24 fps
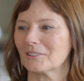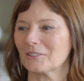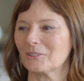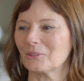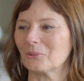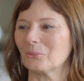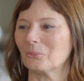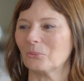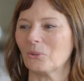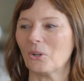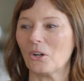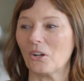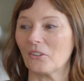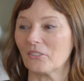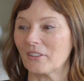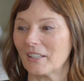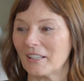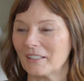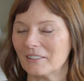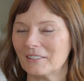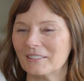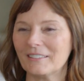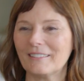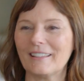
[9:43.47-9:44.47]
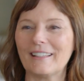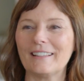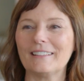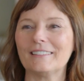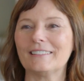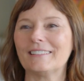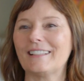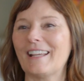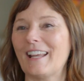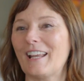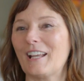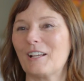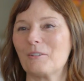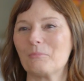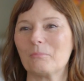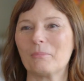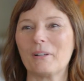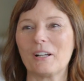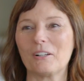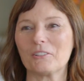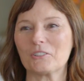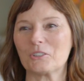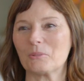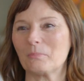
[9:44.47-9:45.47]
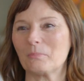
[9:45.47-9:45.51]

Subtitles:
the wall. They can't bounce